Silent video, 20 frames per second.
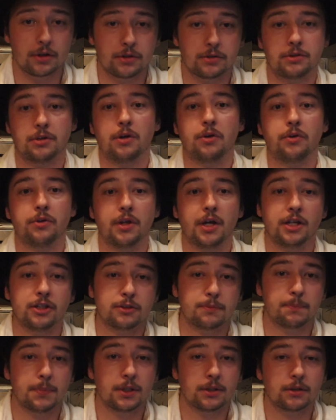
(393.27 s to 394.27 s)
so they
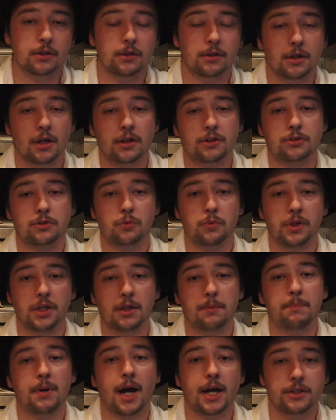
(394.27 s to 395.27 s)
spent the next
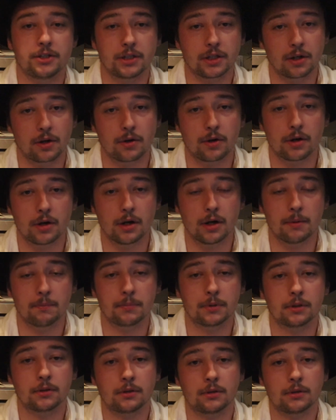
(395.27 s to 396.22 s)
week patching her up.